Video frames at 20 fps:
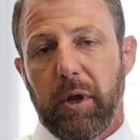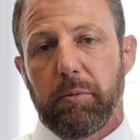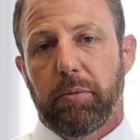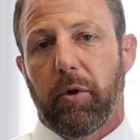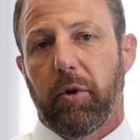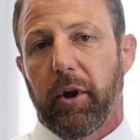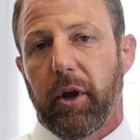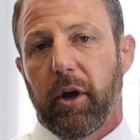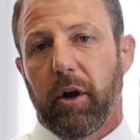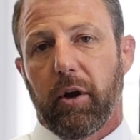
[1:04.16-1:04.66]

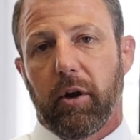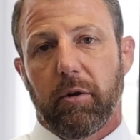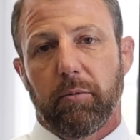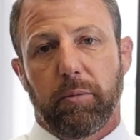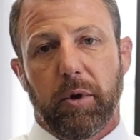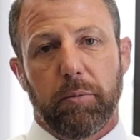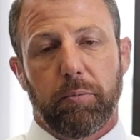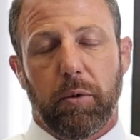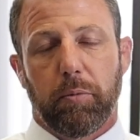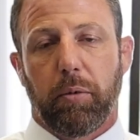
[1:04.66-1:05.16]
people there
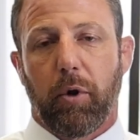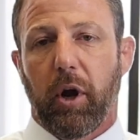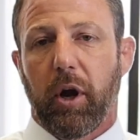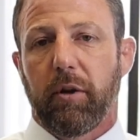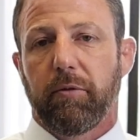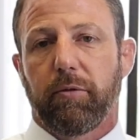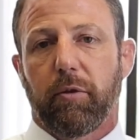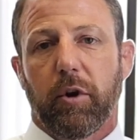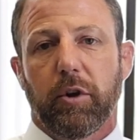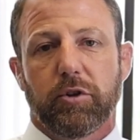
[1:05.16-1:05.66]
and people
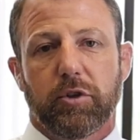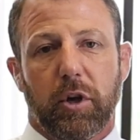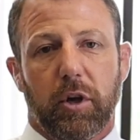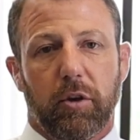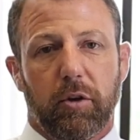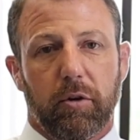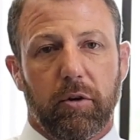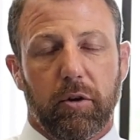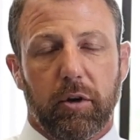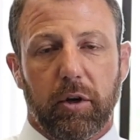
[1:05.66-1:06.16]
praying for each
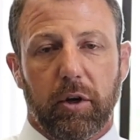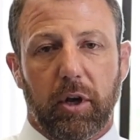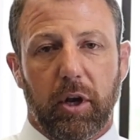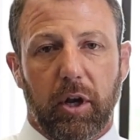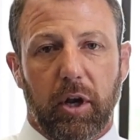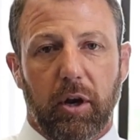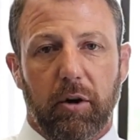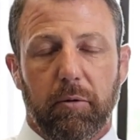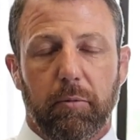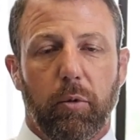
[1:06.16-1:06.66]
other
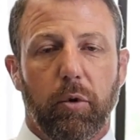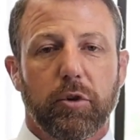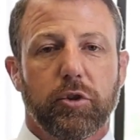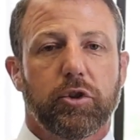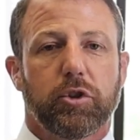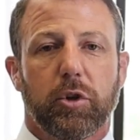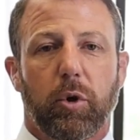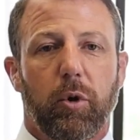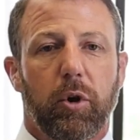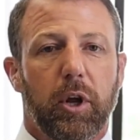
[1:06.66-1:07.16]
and everyone
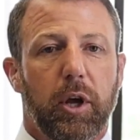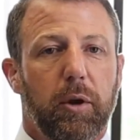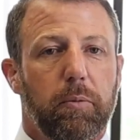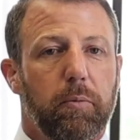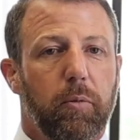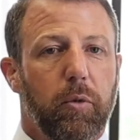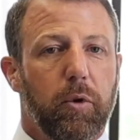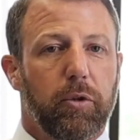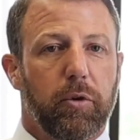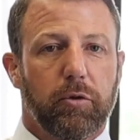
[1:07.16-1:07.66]
showing
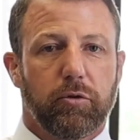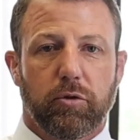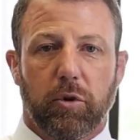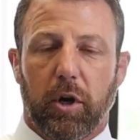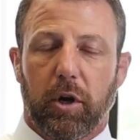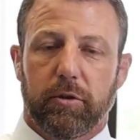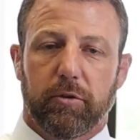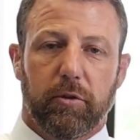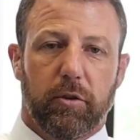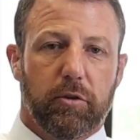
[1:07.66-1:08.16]
up with their
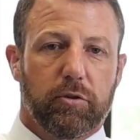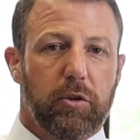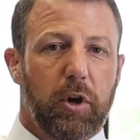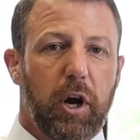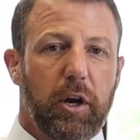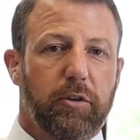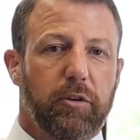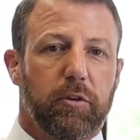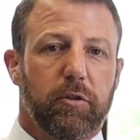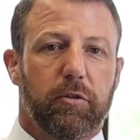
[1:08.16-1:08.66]
trucks and their
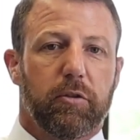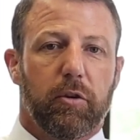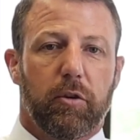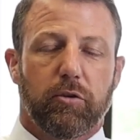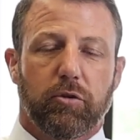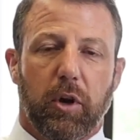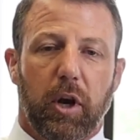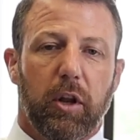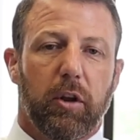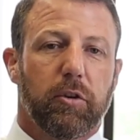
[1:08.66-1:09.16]
tractors and
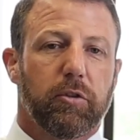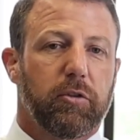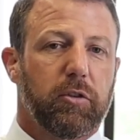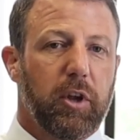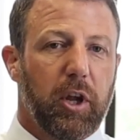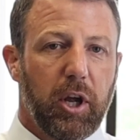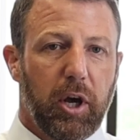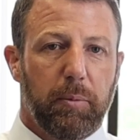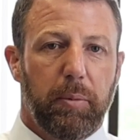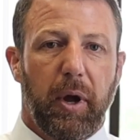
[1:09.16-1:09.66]
their trailers
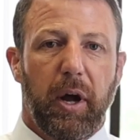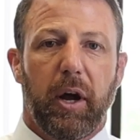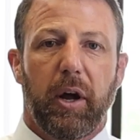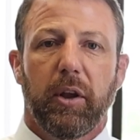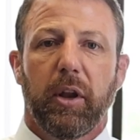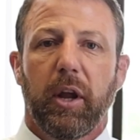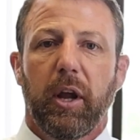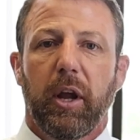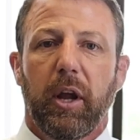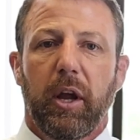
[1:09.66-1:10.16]
to help
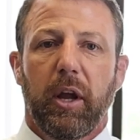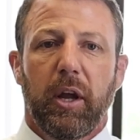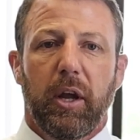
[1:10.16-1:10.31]
out.